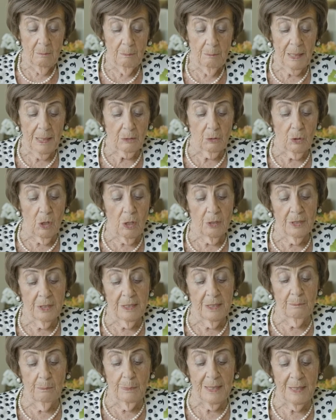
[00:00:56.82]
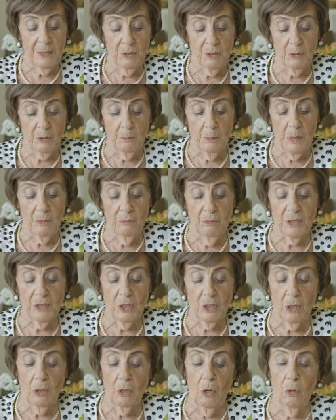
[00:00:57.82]
But God had blessed me
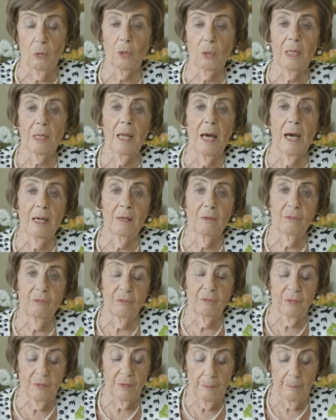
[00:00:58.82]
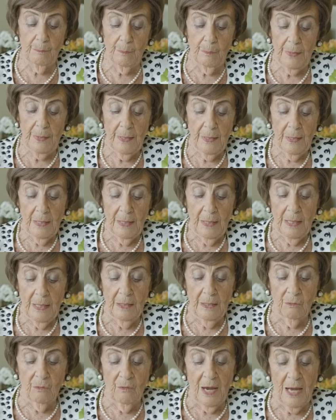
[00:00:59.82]
with a long life
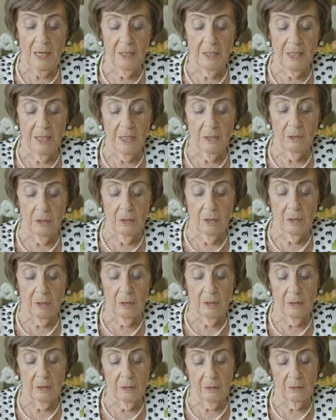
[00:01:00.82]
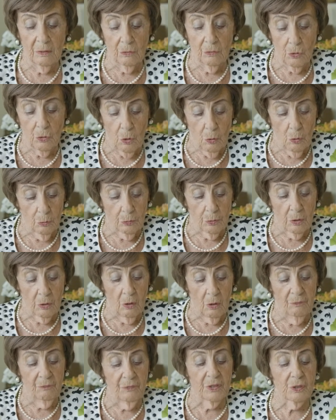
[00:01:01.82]
and winding road
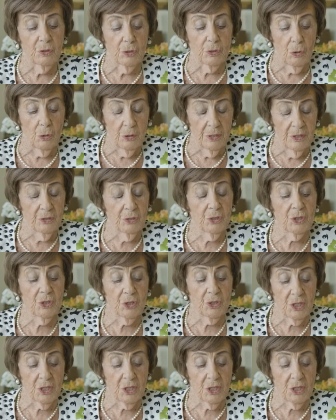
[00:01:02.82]
of a joyous